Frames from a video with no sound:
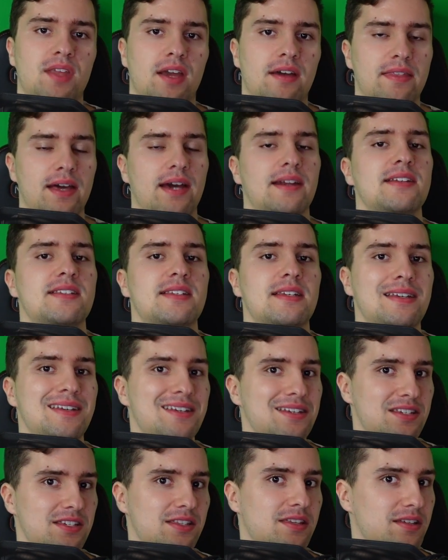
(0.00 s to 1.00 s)
and that is
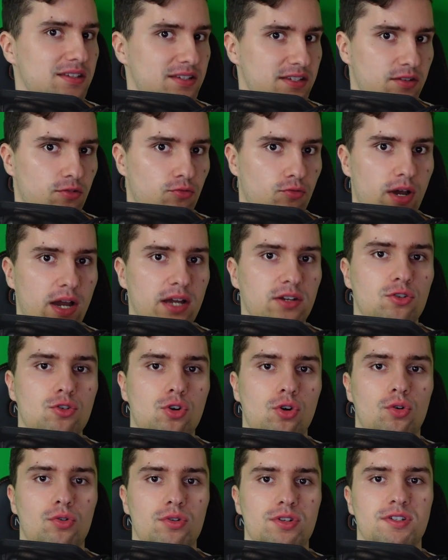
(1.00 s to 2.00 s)
this the right
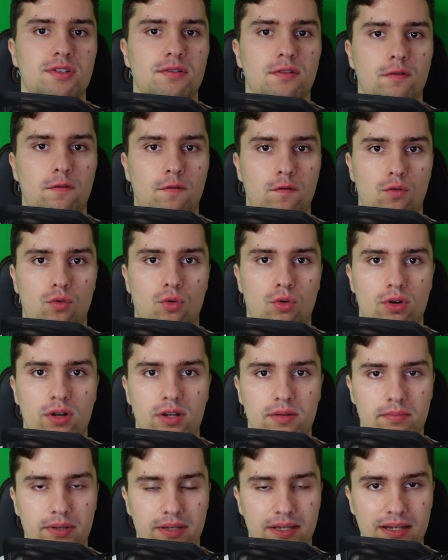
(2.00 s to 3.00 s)
course for
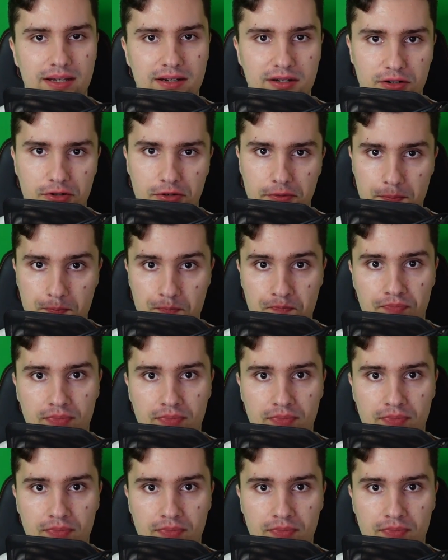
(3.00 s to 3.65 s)
a beginner?